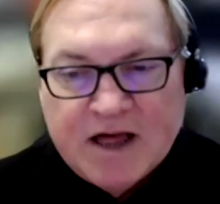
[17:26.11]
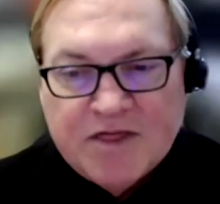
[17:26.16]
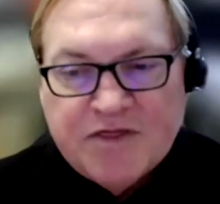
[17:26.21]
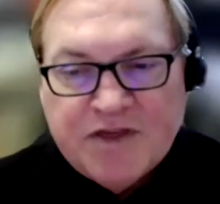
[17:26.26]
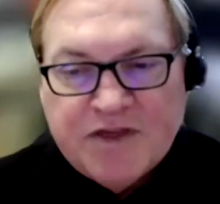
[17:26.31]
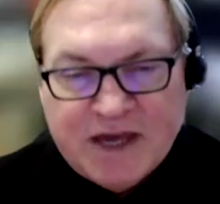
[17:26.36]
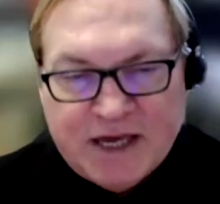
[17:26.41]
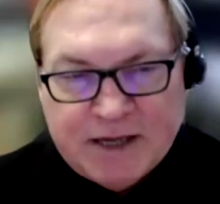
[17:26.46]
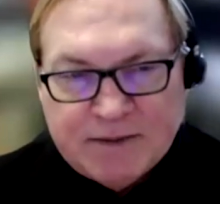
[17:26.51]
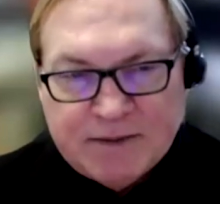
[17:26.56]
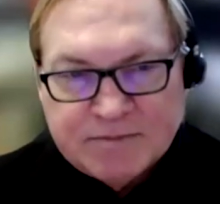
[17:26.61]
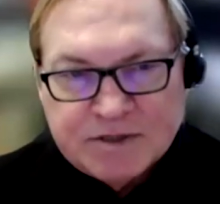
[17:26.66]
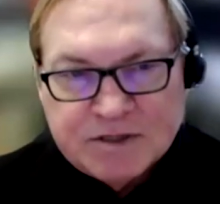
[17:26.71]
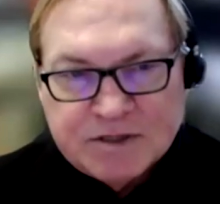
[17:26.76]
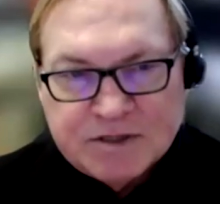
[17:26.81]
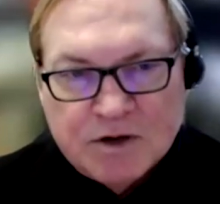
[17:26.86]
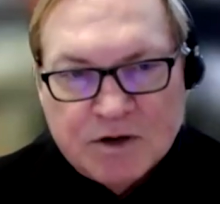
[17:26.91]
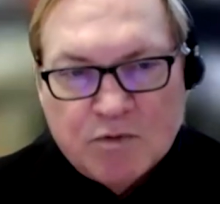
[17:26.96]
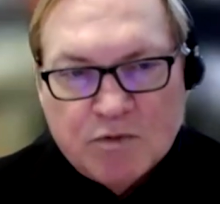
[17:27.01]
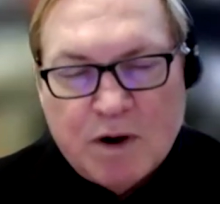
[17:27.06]
Themes.
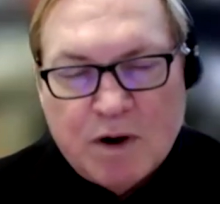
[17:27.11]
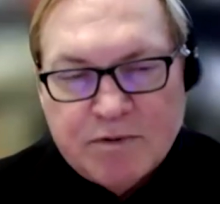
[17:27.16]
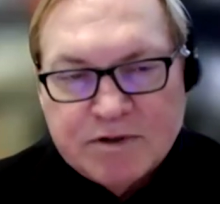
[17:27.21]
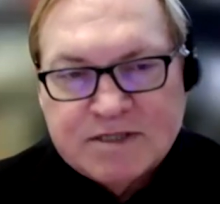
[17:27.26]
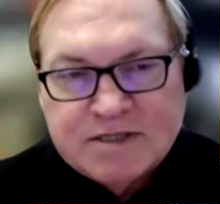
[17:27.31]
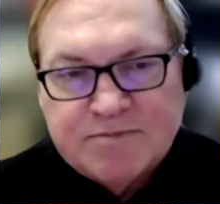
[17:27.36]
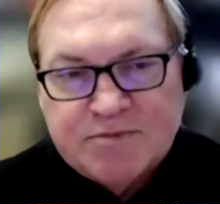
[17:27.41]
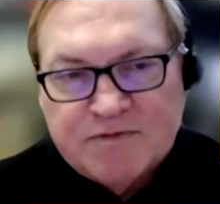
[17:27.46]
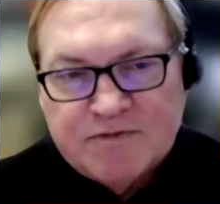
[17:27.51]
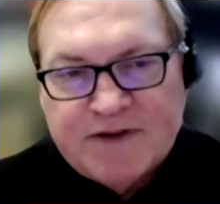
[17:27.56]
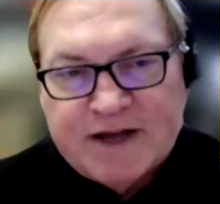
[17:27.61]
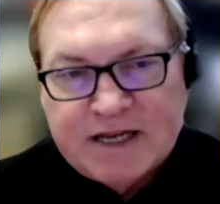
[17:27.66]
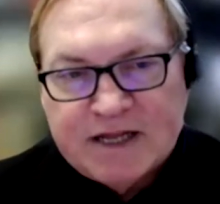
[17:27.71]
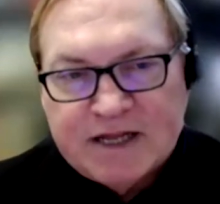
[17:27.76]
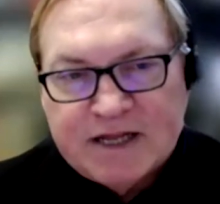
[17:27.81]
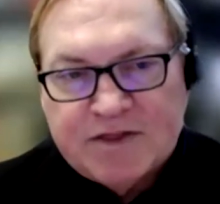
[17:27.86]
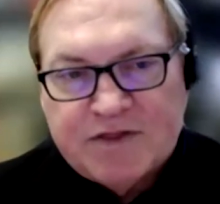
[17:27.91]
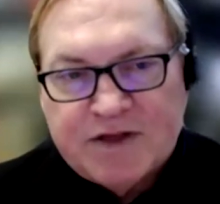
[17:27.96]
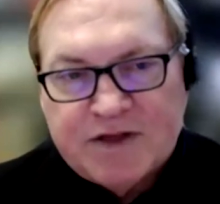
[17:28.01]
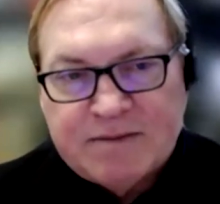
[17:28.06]
What were some
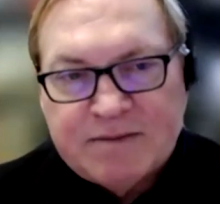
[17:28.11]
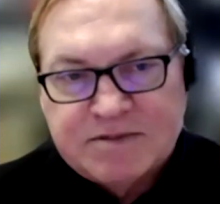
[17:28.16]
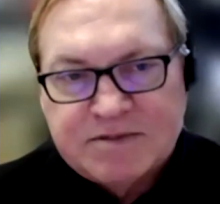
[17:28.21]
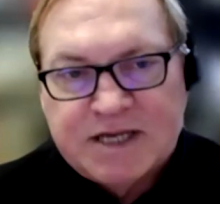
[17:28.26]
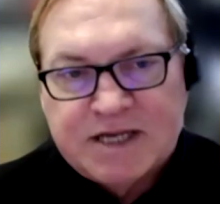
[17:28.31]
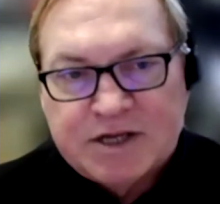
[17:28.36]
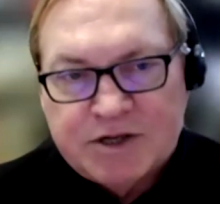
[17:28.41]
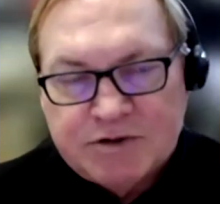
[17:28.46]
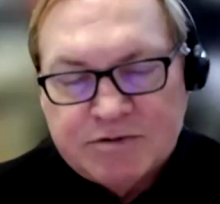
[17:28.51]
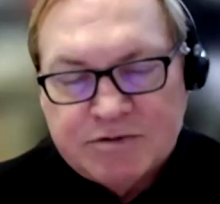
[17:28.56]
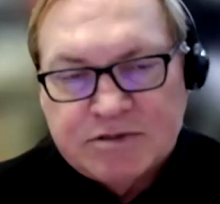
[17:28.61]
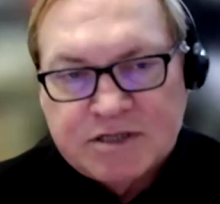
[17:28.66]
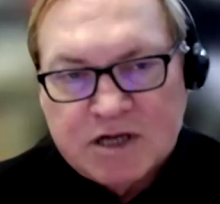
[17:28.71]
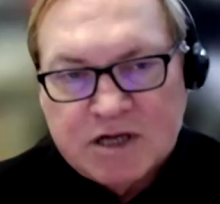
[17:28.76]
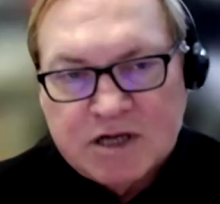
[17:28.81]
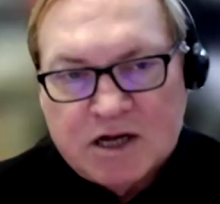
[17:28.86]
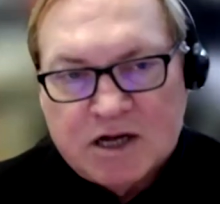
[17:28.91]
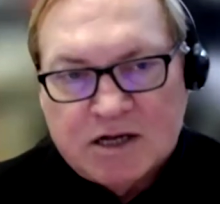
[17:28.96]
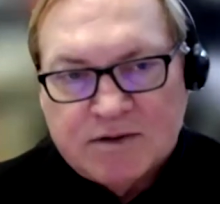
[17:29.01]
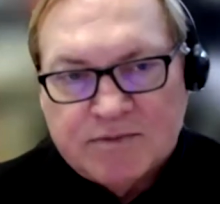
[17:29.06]
prevailing themes that you
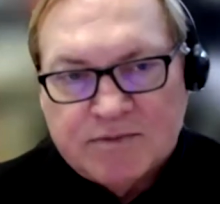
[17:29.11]
saw?